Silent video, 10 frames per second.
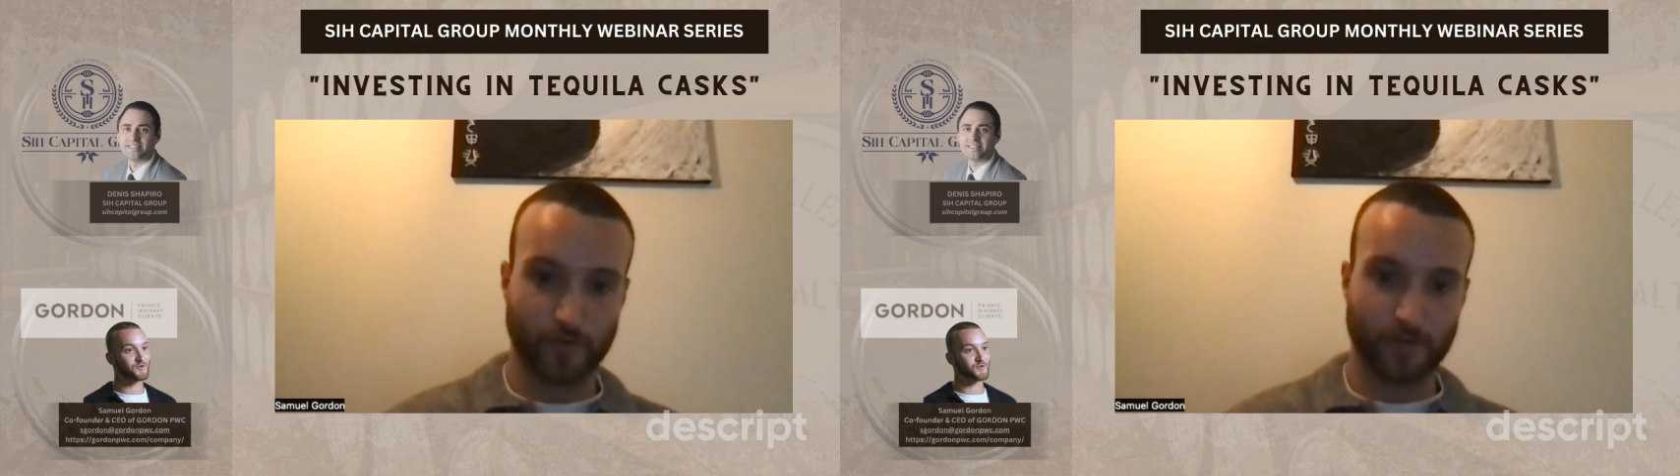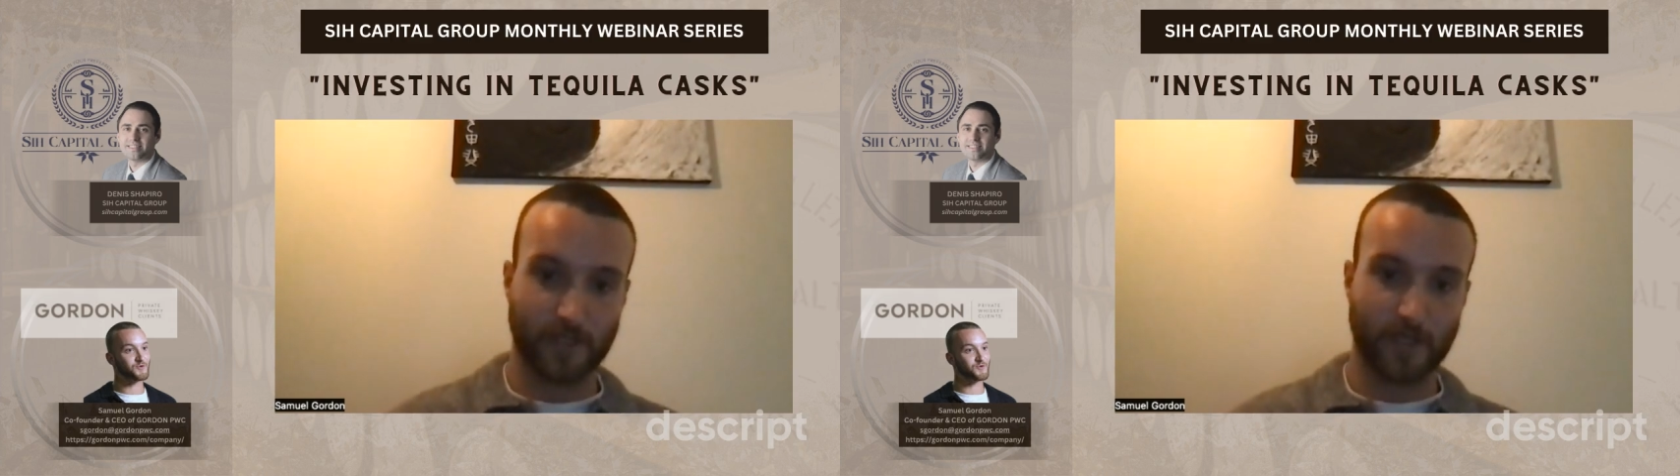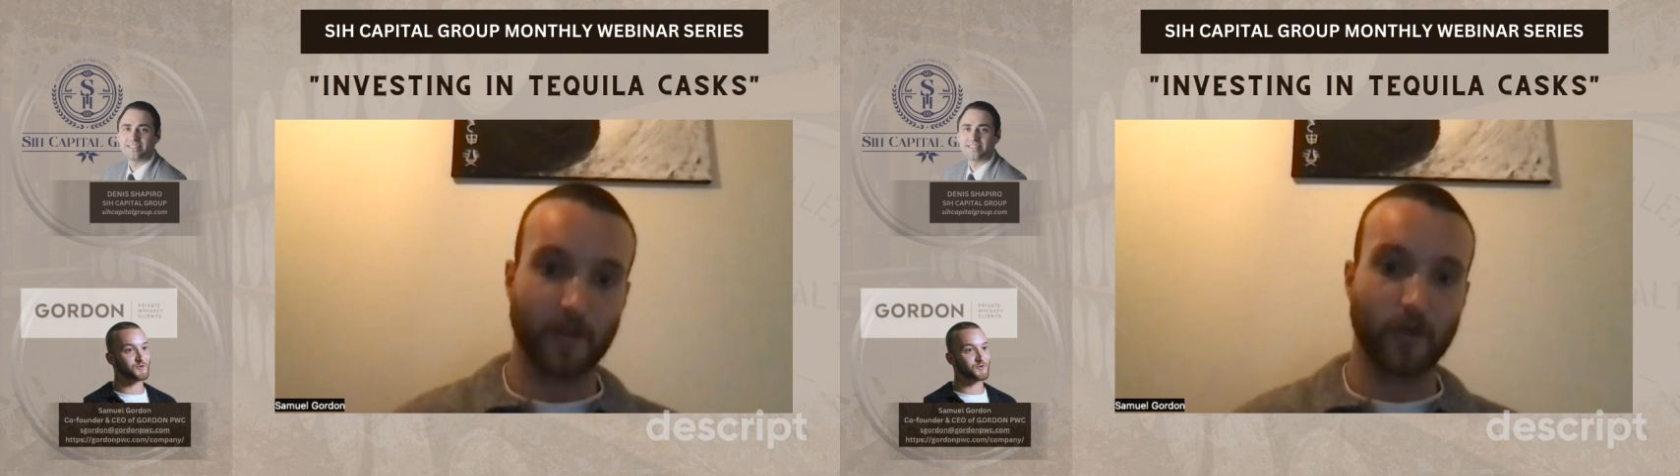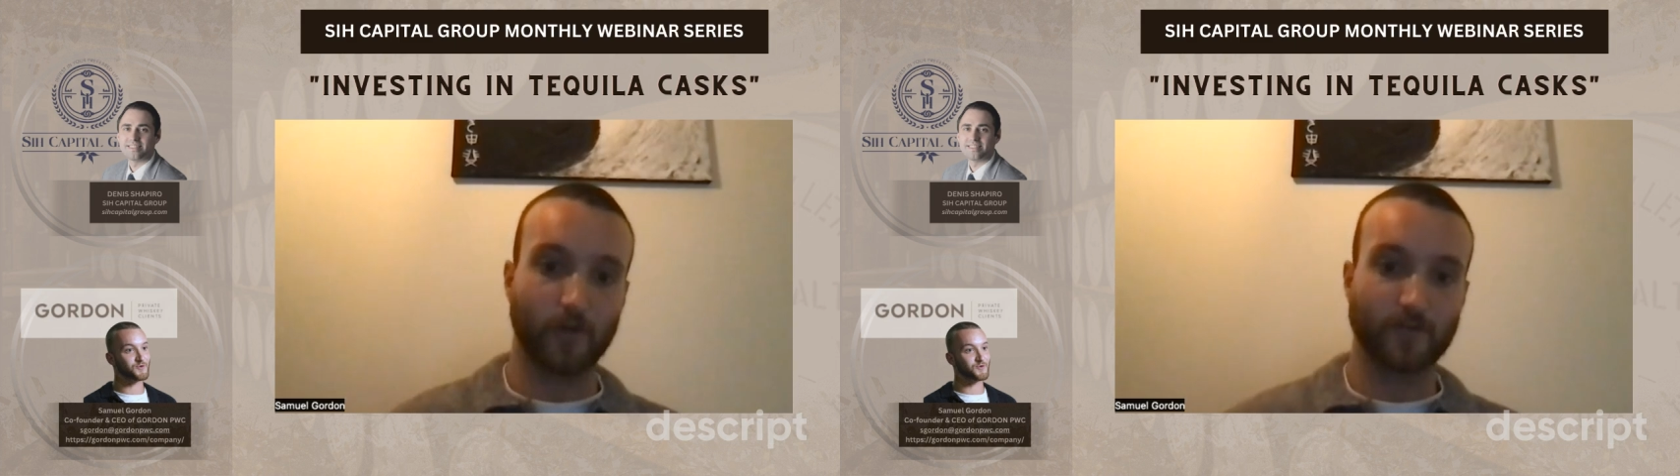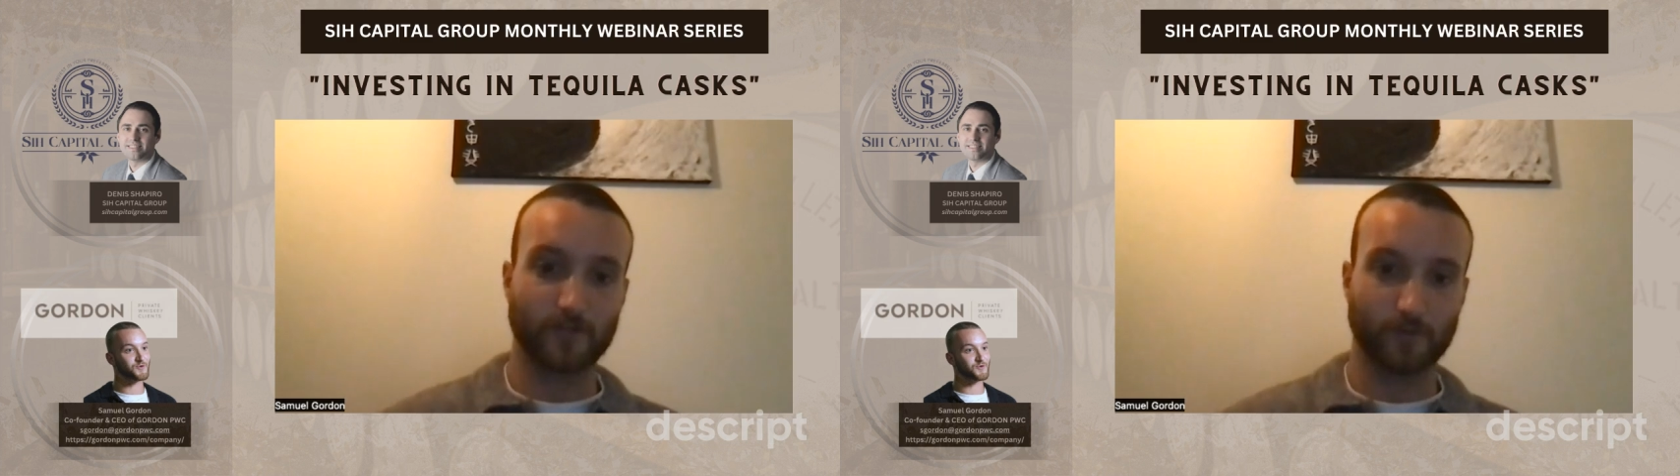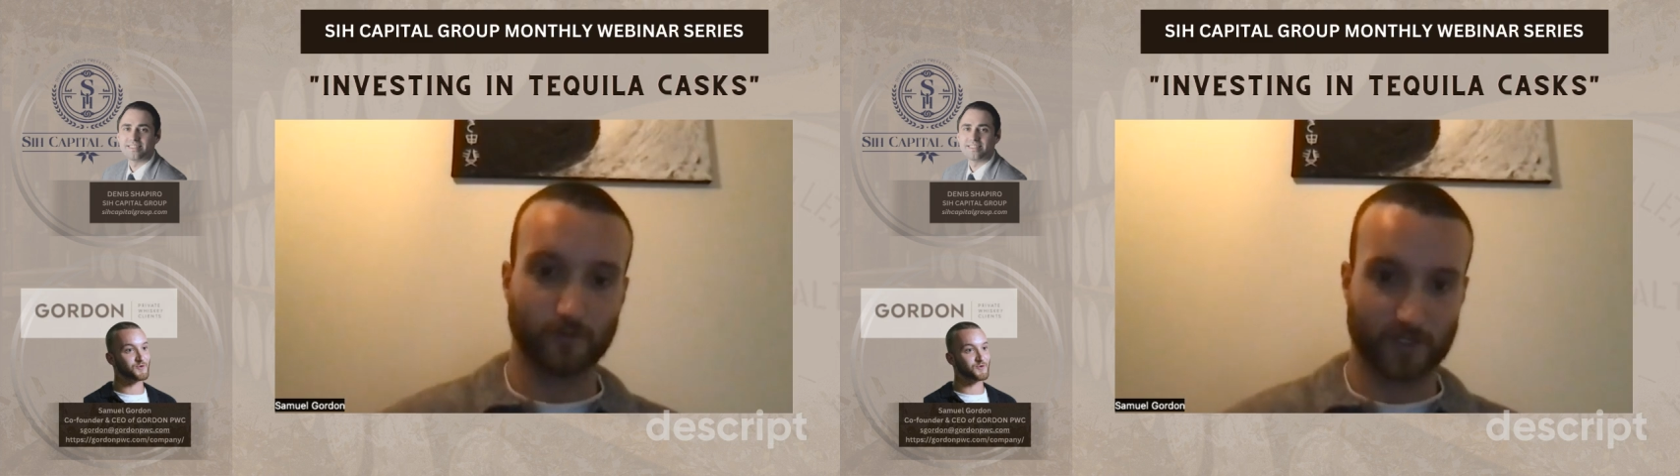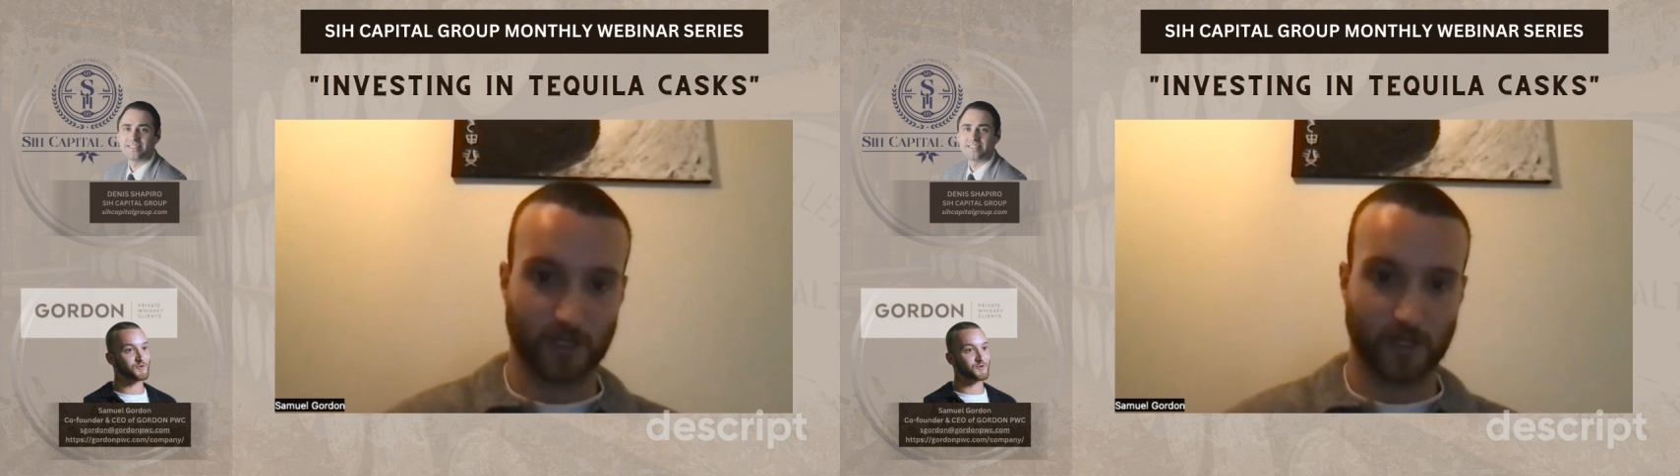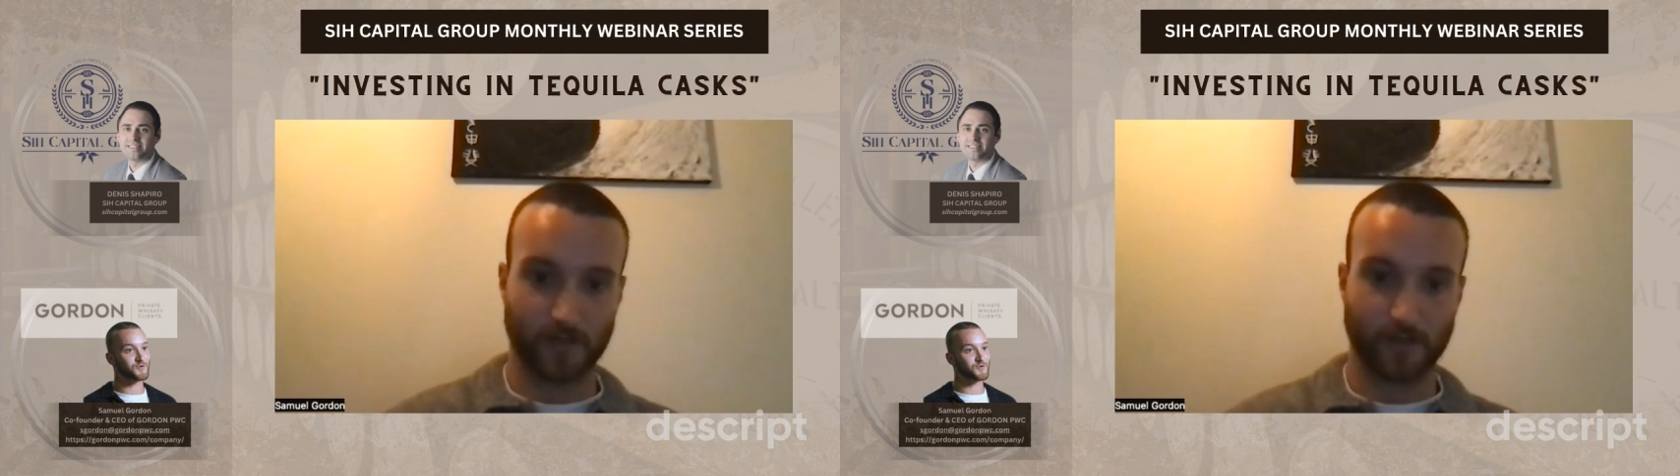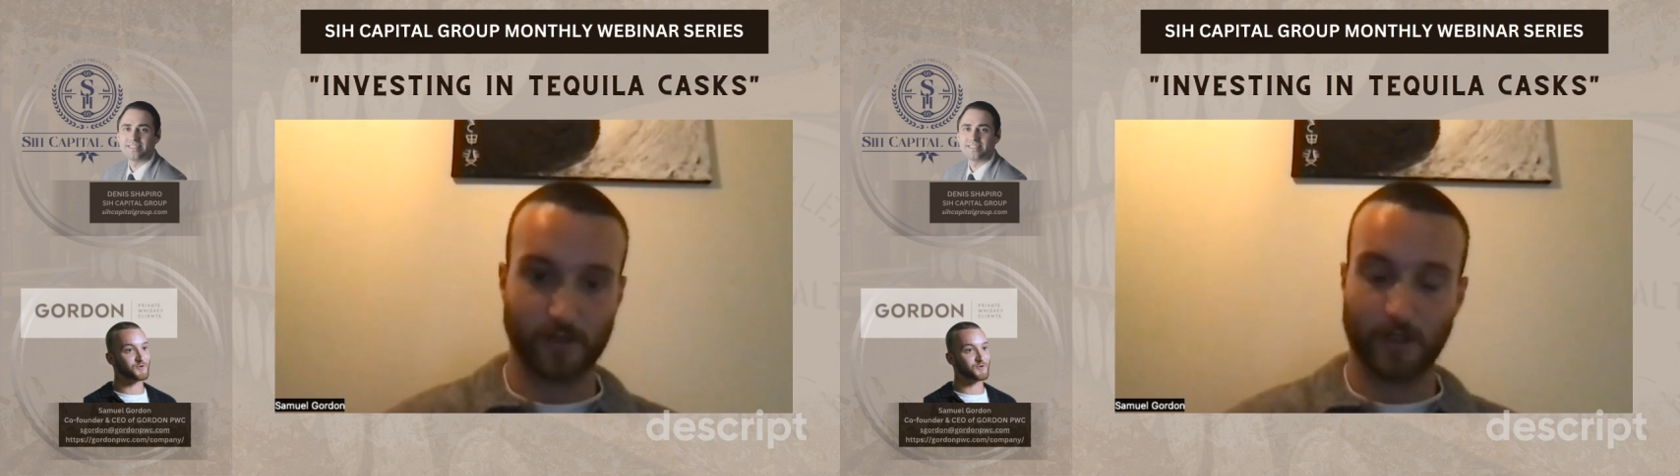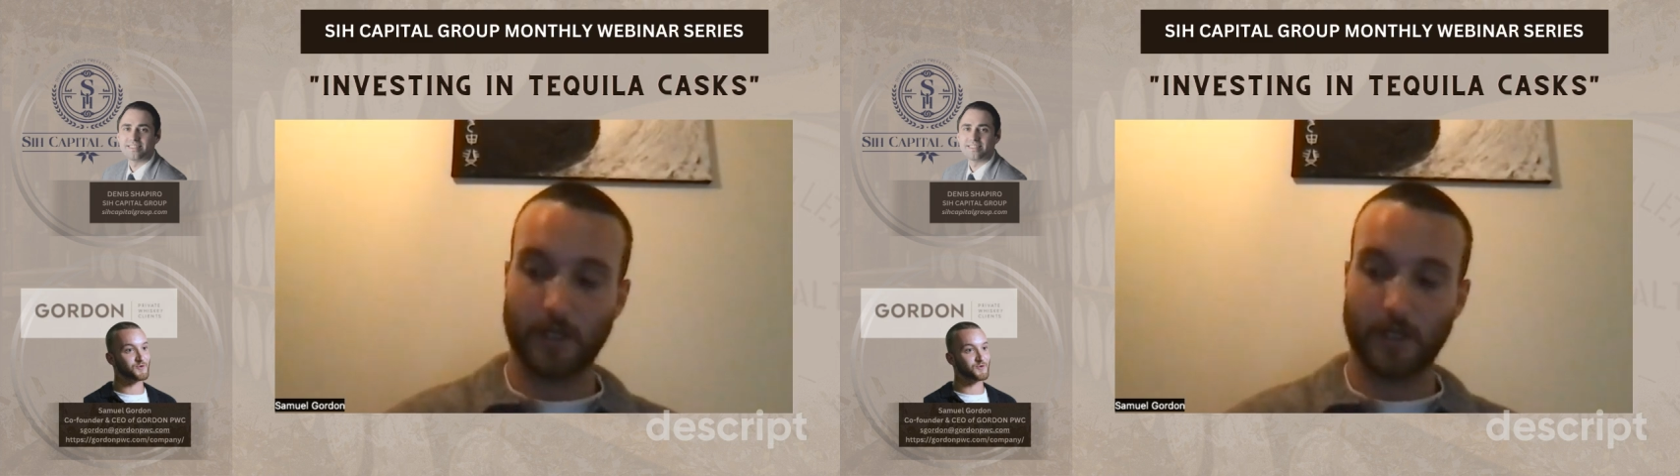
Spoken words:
to get the optimal return